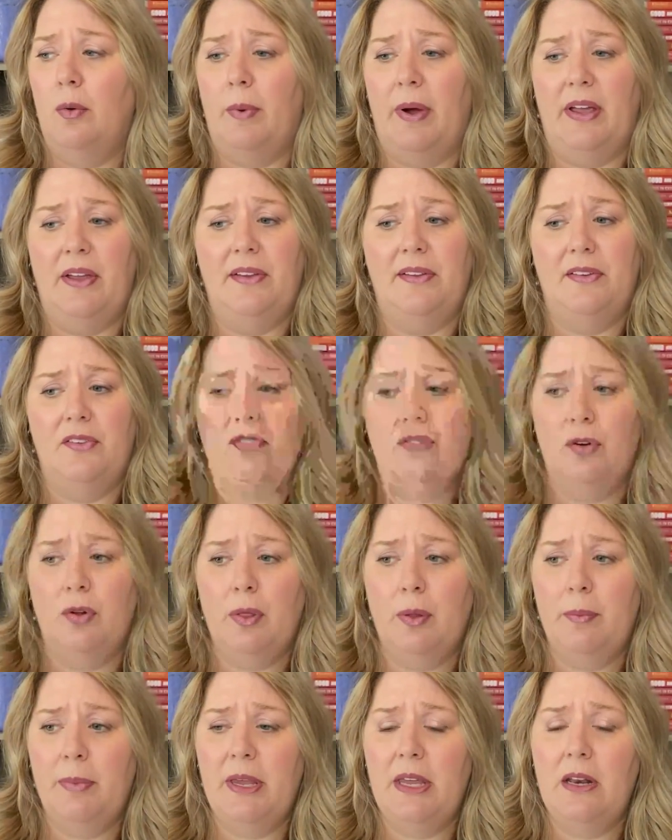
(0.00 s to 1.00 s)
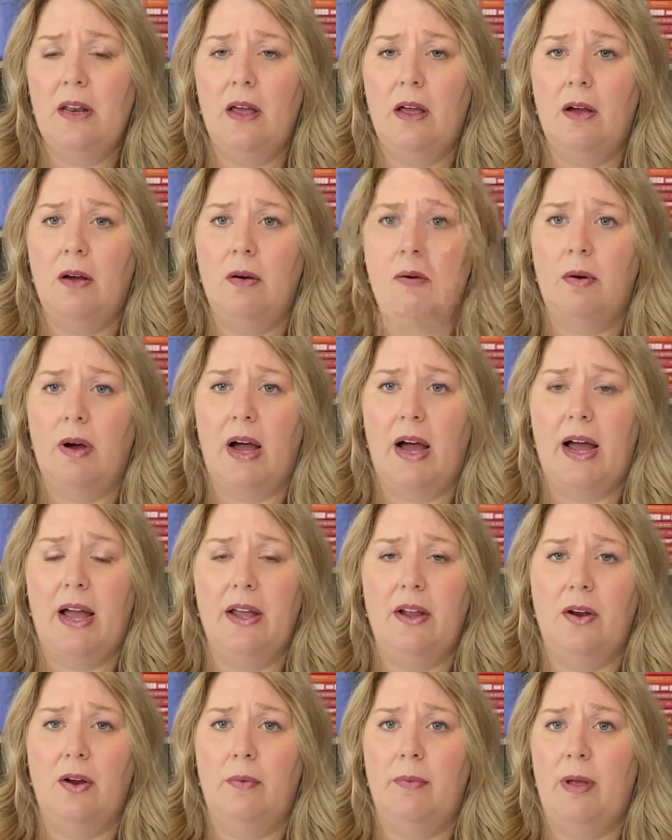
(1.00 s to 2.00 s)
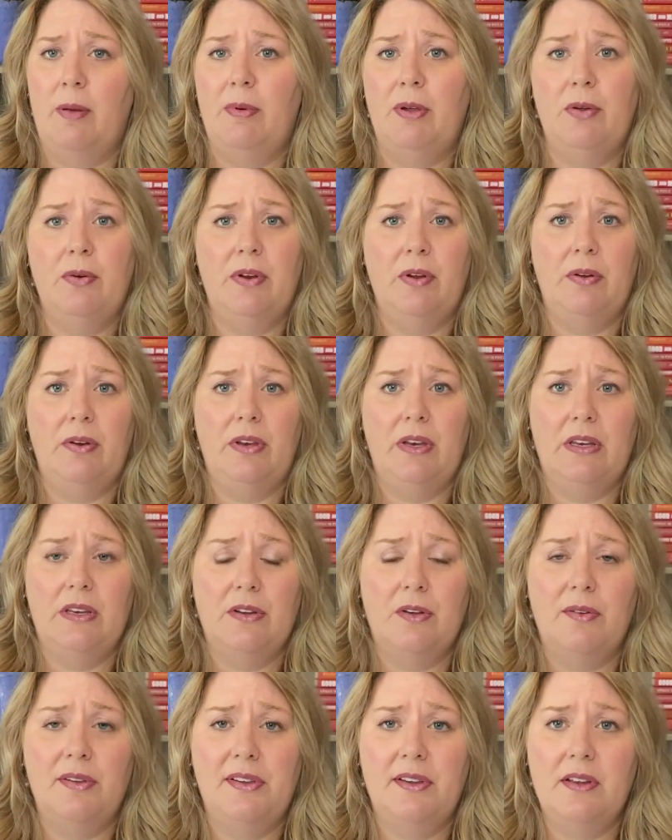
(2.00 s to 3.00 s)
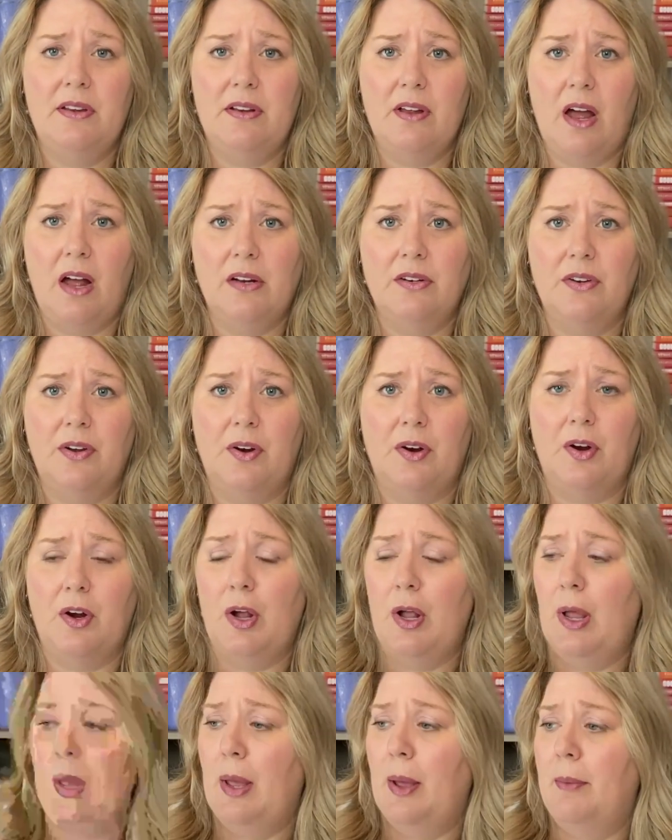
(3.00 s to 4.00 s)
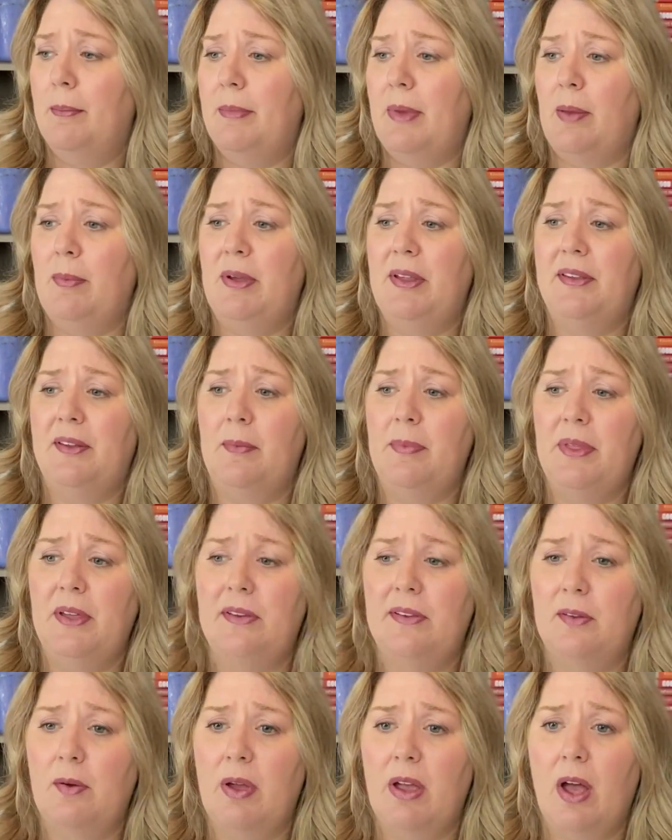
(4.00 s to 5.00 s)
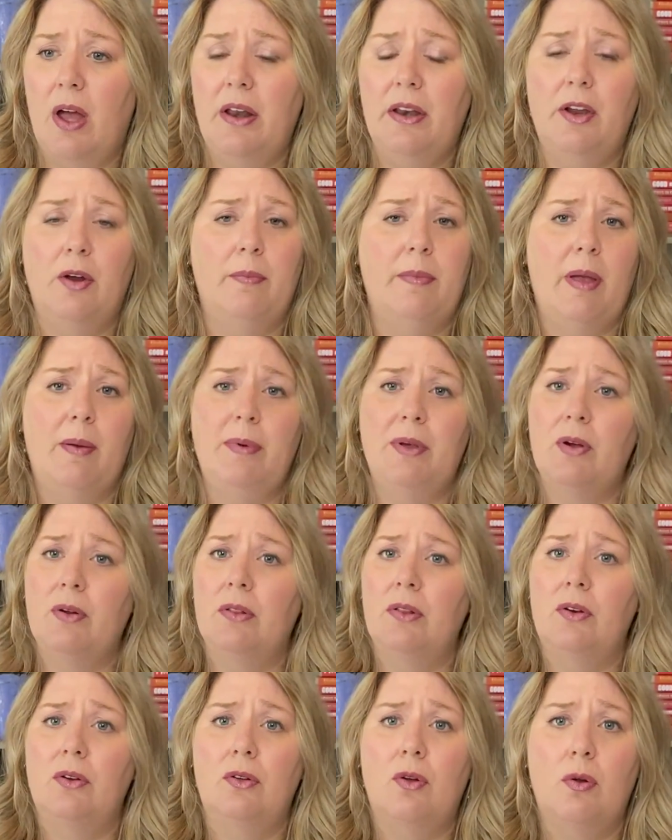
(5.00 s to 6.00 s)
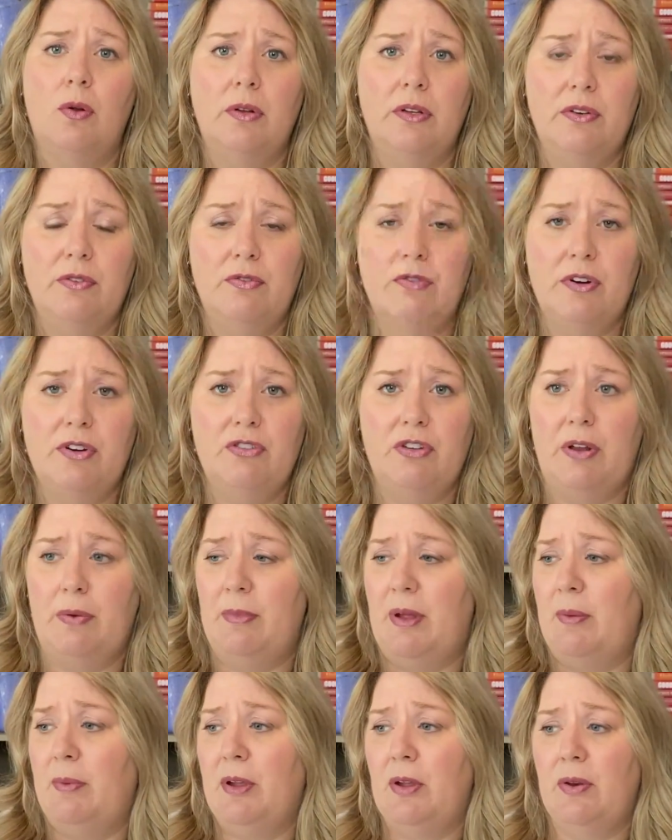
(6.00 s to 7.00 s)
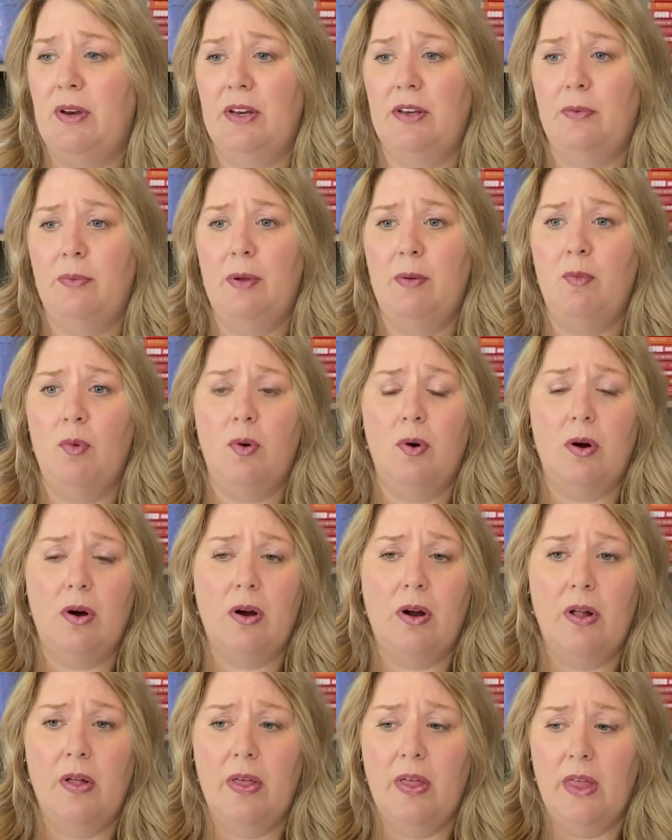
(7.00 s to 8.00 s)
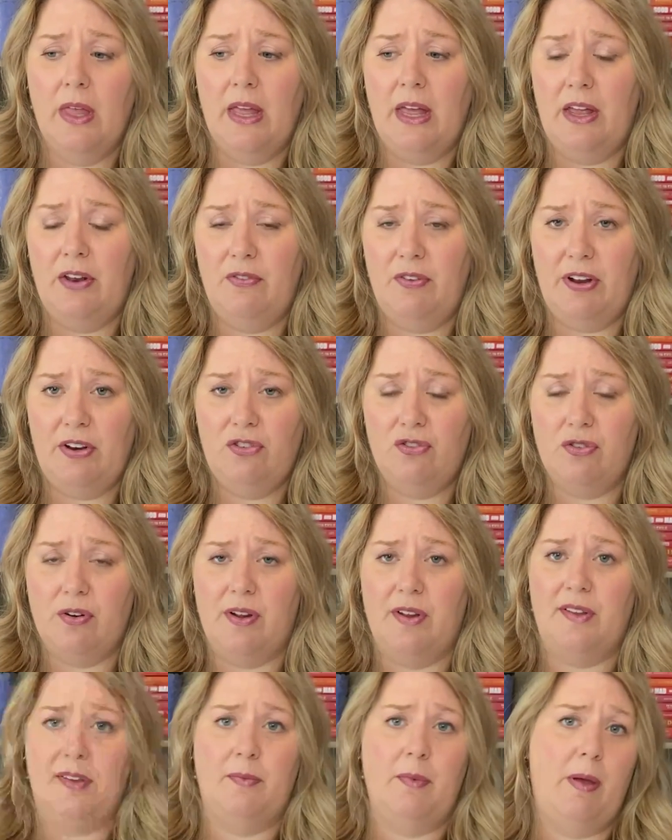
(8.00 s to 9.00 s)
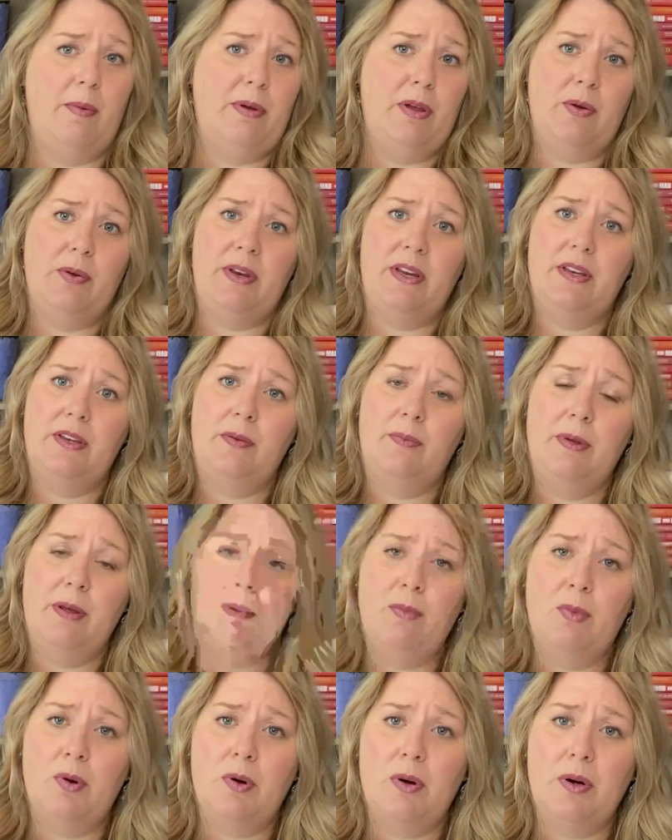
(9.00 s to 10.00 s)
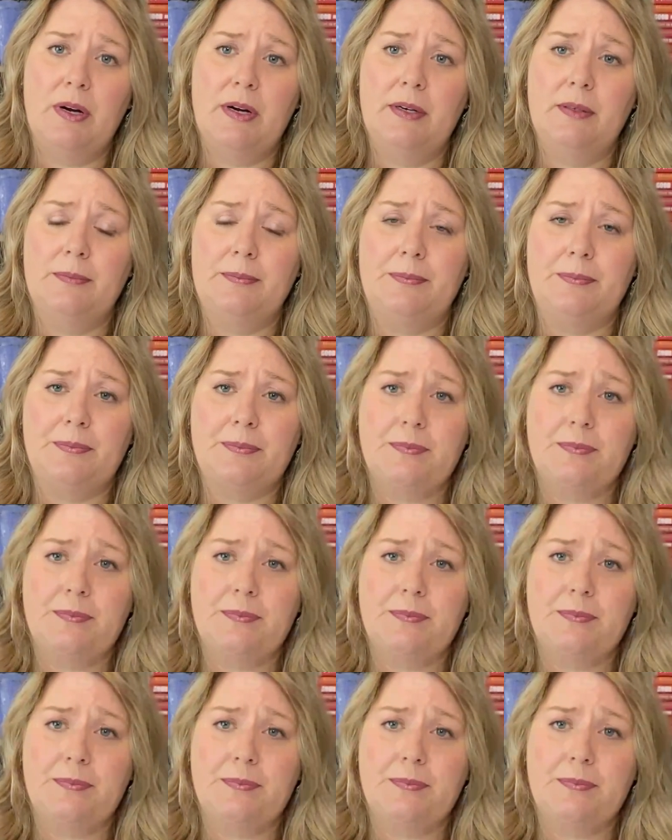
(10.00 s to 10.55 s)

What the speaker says: why isn't your libido higher? Maybe you need to go see a doctor. Maybe something's going on here. Maybe you're a little cold and frigid. Maybe you need to be more adventurous. Maybe you need to be more